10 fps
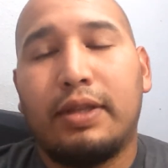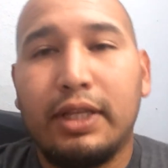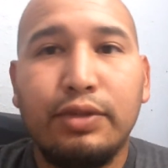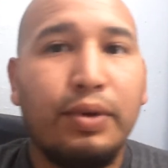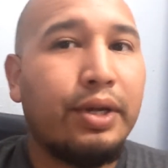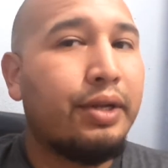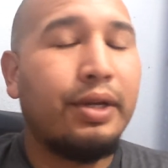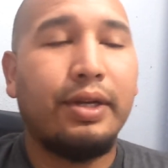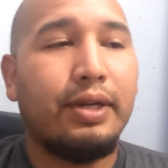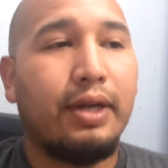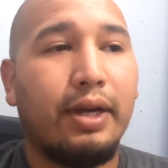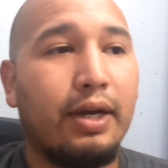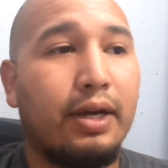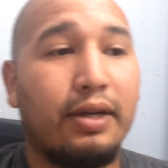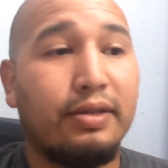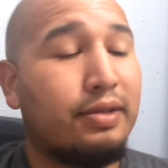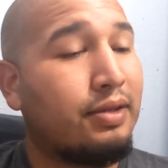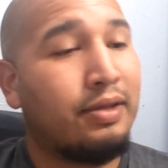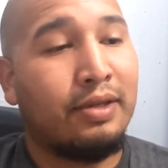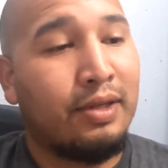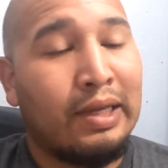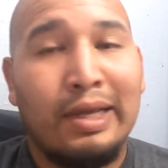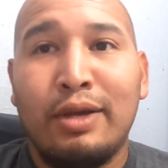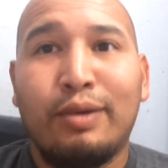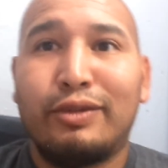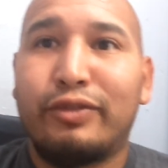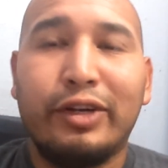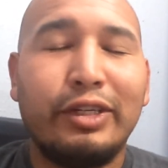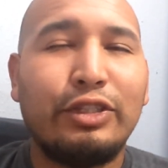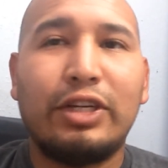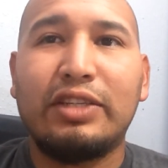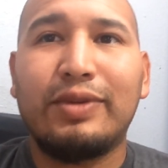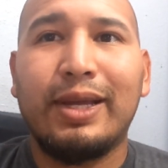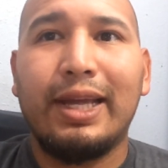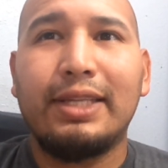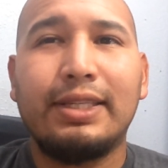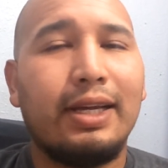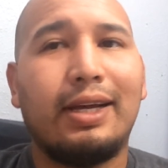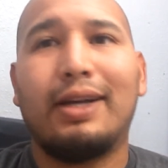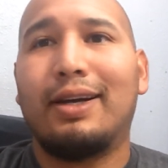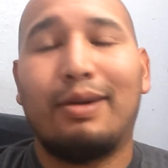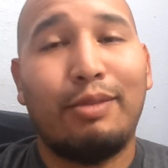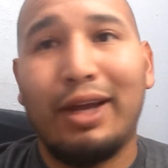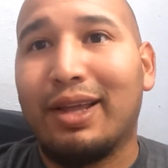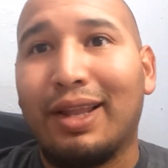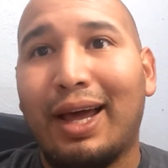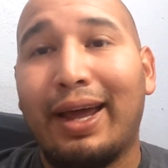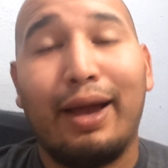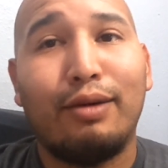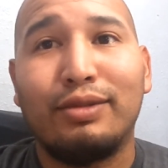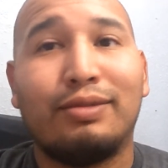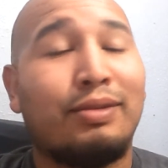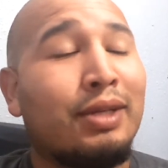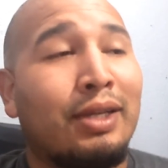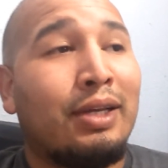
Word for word: This one uh, was very stressful, guys. Uh, I'm not gonna lie, I was